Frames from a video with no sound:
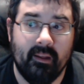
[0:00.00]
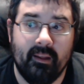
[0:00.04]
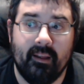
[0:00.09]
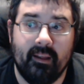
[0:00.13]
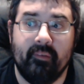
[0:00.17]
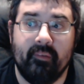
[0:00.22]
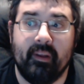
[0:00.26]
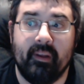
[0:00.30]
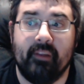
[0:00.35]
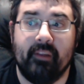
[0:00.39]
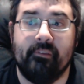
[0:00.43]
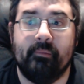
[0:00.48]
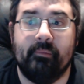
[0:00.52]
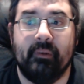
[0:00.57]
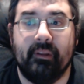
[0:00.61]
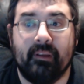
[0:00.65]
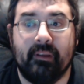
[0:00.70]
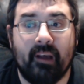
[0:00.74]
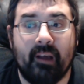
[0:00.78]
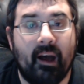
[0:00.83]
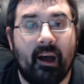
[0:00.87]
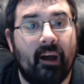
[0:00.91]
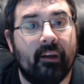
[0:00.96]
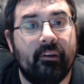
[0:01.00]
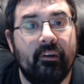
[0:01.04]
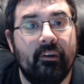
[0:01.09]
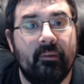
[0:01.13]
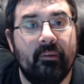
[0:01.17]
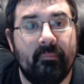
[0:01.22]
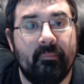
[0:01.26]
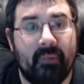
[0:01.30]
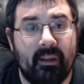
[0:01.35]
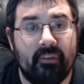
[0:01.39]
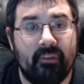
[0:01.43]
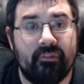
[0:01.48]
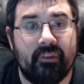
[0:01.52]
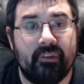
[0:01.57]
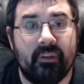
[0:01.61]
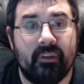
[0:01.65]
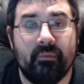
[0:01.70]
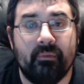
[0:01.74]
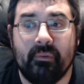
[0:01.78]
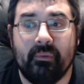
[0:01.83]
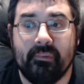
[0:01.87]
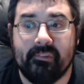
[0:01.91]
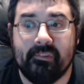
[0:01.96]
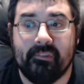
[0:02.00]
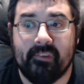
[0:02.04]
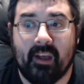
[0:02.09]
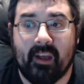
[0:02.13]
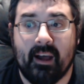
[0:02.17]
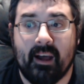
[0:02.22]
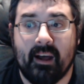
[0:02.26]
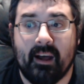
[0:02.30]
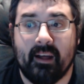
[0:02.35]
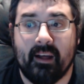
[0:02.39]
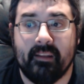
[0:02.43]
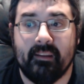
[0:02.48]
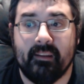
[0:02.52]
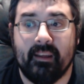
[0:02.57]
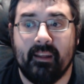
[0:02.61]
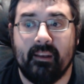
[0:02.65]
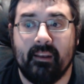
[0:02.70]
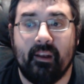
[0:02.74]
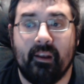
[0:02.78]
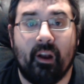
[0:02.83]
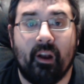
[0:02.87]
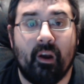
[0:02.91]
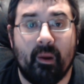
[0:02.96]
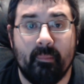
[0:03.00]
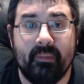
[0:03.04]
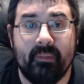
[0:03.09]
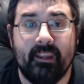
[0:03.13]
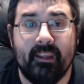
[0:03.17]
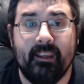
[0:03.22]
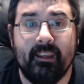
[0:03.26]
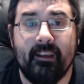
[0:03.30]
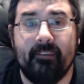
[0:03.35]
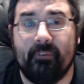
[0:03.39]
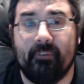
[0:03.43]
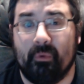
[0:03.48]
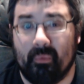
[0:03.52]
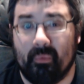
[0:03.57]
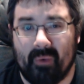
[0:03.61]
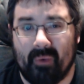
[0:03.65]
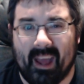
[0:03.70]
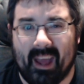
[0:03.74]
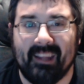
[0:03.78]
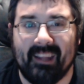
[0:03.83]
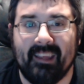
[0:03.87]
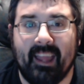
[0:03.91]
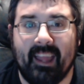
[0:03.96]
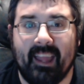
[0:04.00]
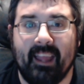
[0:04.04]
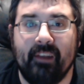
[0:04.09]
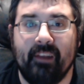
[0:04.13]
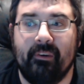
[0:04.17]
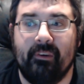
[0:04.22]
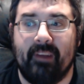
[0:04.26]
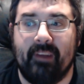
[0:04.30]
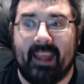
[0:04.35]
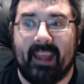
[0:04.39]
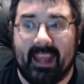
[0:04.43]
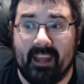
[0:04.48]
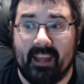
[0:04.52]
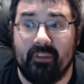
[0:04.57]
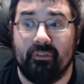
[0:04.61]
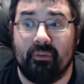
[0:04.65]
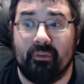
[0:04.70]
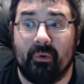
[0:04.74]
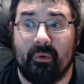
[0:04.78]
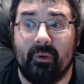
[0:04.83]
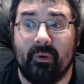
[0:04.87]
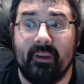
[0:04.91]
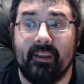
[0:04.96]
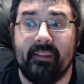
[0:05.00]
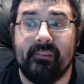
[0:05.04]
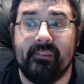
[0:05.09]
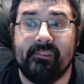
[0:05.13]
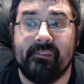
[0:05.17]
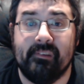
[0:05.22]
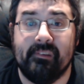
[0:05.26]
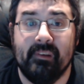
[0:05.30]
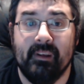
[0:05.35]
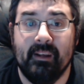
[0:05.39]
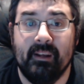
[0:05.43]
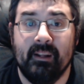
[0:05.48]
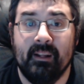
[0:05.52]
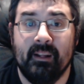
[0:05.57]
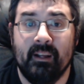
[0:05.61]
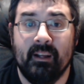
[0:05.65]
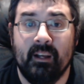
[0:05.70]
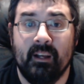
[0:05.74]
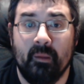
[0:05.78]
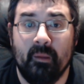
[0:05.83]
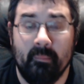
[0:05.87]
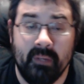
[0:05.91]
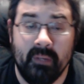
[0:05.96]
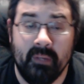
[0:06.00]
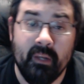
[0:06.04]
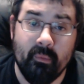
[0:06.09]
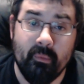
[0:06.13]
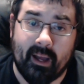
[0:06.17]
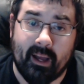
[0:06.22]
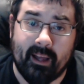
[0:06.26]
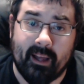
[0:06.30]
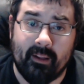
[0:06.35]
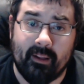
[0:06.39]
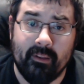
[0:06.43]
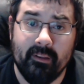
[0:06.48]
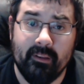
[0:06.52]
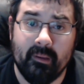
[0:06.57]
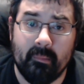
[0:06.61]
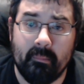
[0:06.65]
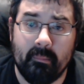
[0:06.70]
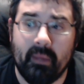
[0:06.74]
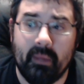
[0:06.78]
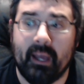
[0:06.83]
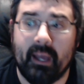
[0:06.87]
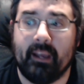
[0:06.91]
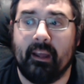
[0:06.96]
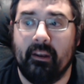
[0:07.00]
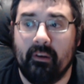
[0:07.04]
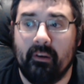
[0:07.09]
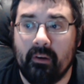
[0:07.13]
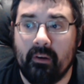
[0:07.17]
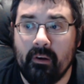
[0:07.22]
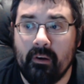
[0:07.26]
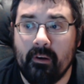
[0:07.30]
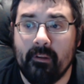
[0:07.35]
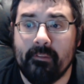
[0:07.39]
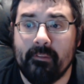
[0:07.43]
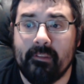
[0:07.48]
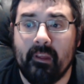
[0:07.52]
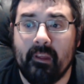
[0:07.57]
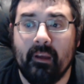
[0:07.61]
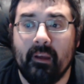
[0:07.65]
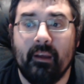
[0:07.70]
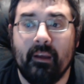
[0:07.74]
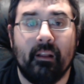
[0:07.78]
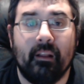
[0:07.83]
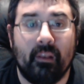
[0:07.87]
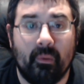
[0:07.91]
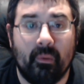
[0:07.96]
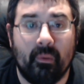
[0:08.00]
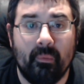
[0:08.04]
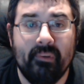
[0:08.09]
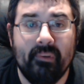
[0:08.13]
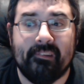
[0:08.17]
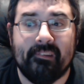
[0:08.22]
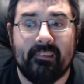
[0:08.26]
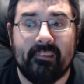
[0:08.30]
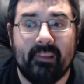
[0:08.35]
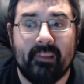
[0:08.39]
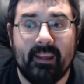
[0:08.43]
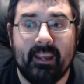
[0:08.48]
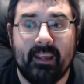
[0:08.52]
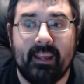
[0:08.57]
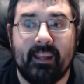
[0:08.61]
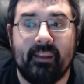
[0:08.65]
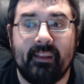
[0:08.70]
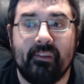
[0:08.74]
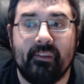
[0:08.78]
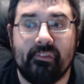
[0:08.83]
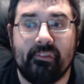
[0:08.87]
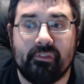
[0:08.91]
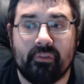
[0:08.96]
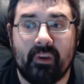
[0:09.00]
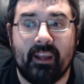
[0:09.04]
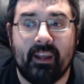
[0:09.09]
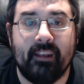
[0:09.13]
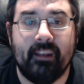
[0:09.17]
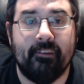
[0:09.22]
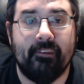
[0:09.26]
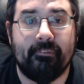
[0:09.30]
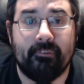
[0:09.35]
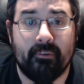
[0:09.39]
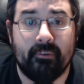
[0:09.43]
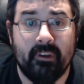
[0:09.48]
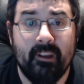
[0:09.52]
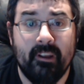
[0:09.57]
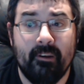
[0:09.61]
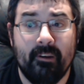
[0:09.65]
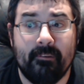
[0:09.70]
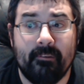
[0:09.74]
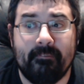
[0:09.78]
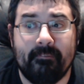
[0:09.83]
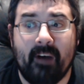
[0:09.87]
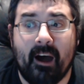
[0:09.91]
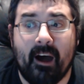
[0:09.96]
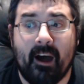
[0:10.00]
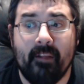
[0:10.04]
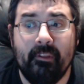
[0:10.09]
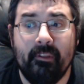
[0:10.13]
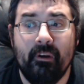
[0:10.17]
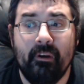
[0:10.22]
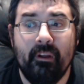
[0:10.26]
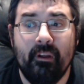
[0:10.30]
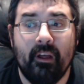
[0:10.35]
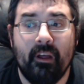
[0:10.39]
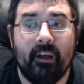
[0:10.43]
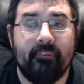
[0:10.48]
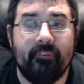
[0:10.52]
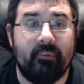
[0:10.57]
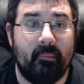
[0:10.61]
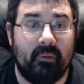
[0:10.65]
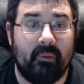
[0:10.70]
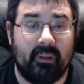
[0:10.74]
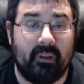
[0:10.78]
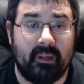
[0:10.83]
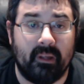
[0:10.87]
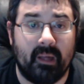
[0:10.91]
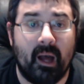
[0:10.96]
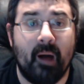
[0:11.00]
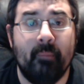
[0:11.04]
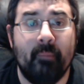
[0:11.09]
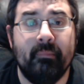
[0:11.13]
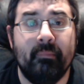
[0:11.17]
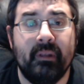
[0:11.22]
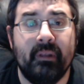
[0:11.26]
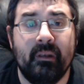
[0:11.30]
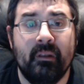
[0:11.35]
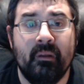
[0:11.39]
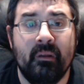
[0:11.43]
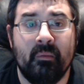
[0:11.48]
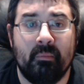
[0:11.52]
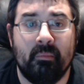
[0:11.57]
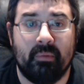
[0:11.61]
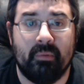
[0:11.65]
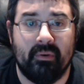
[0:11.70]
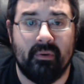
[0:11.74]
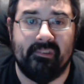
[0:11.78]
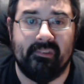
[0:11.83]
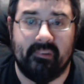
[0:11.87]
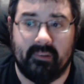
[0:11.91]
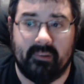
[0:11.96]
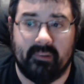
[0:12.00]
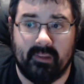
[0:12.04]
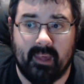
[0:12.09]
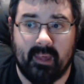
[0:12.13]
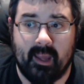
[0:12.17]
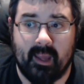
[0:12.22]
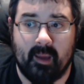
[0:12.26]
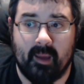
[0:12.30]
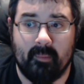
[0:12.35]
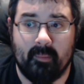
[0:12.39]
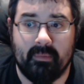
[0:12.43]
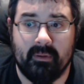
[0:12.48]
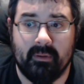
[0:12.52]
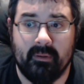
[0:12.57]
that has been conquered by General Zod and an army of eradicator androids. Meanwhile, back on Earth, Lois Lane is trying to free her father from a Lagomban prison camp.